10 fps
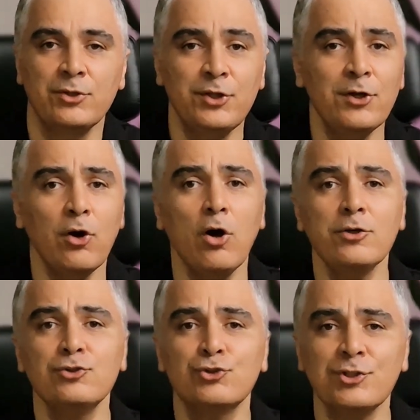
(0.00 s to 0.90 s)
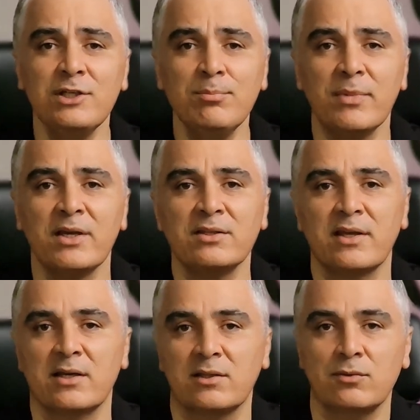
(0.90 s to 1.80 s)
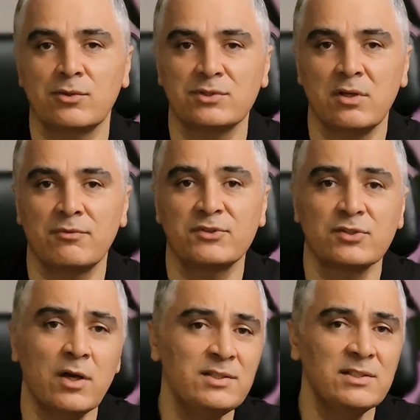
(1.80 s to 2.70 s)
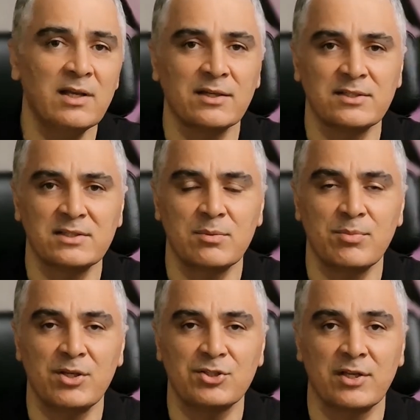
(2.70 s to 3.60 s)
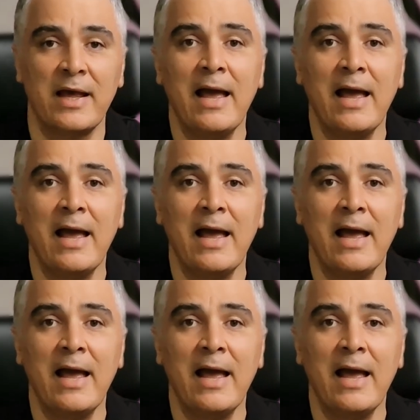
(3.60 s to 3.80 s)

There are three main categories of sizing and estimation: